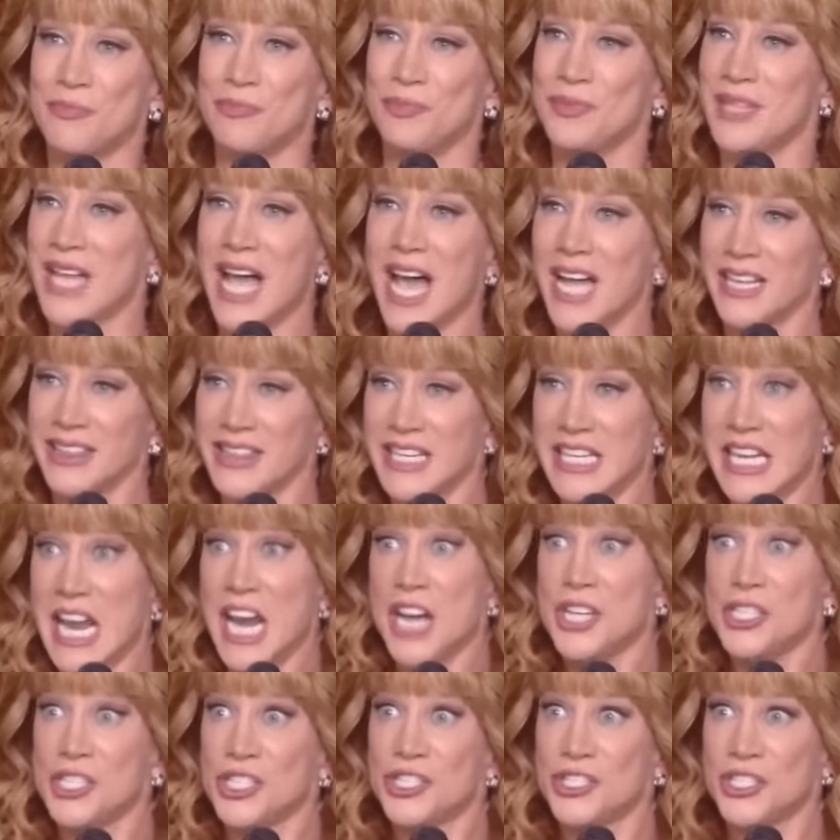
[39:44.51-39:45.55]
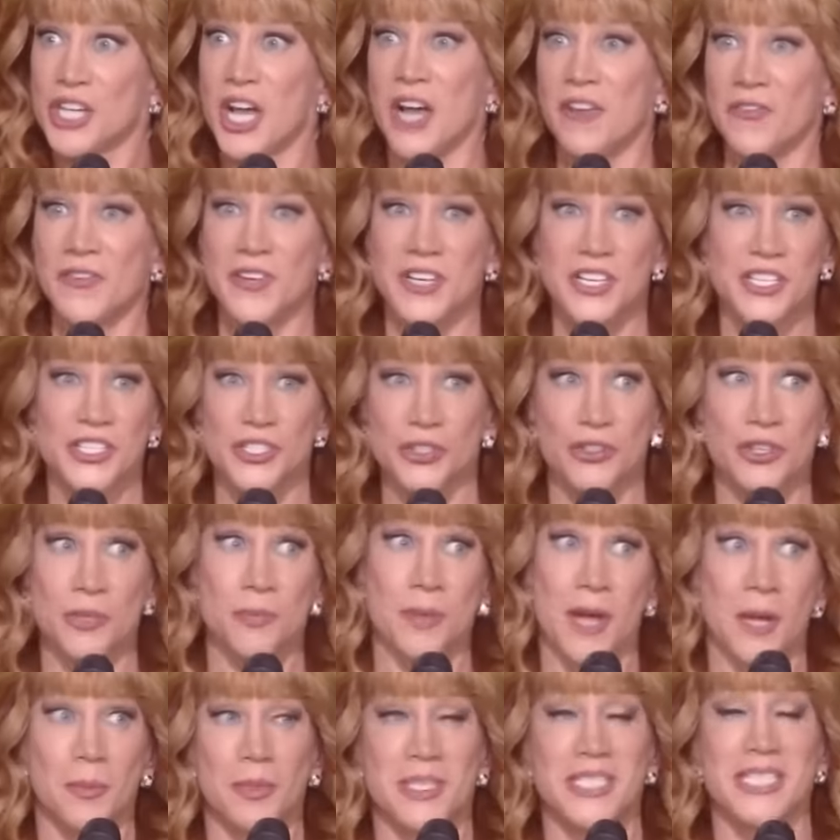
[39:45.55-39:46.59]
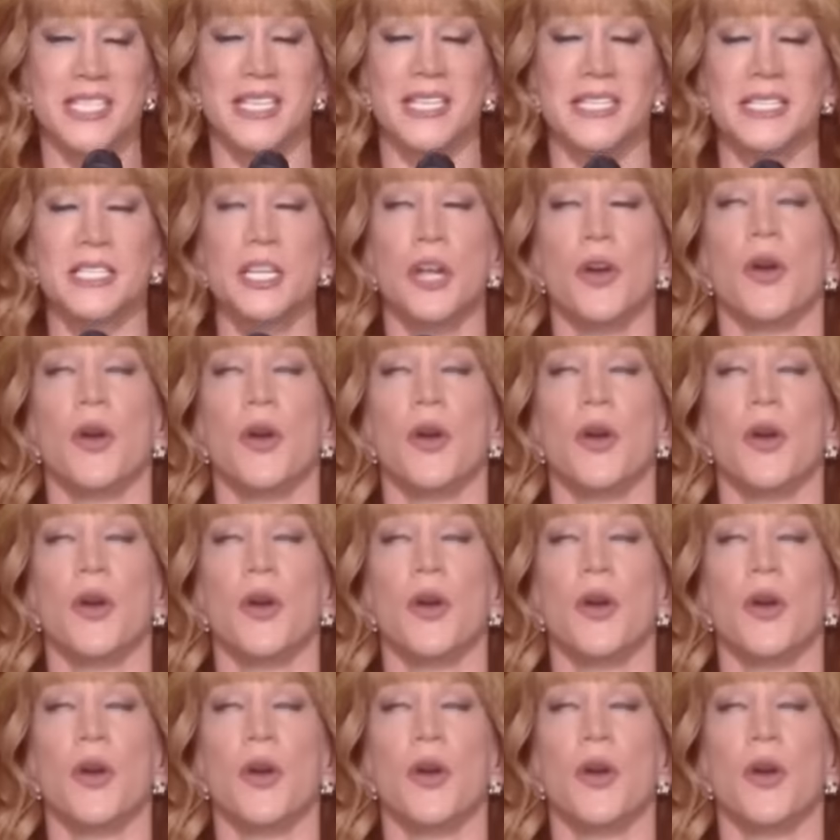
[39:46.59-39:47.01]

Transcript: Not the agent's office or the publicist.